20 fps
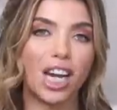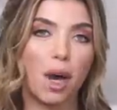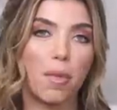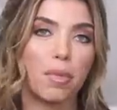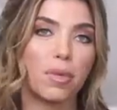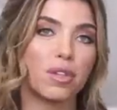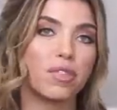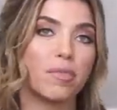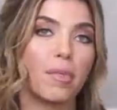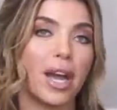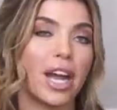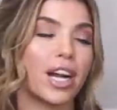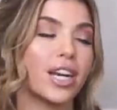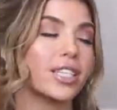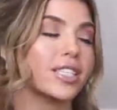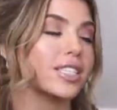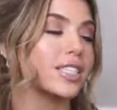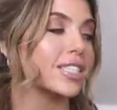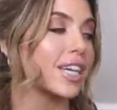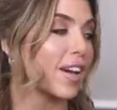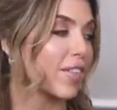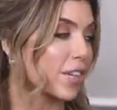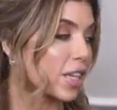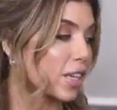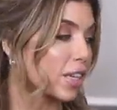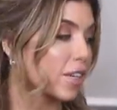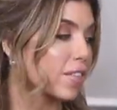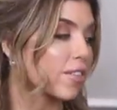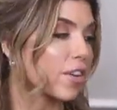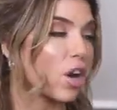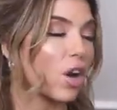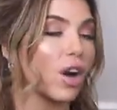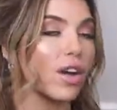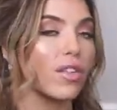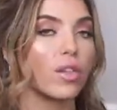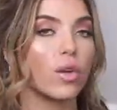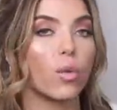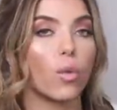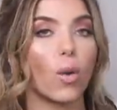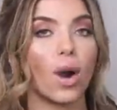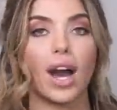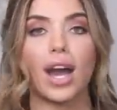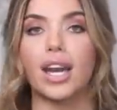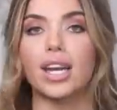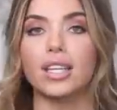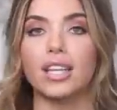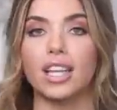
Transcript: couple of pairs definitely fall in the wide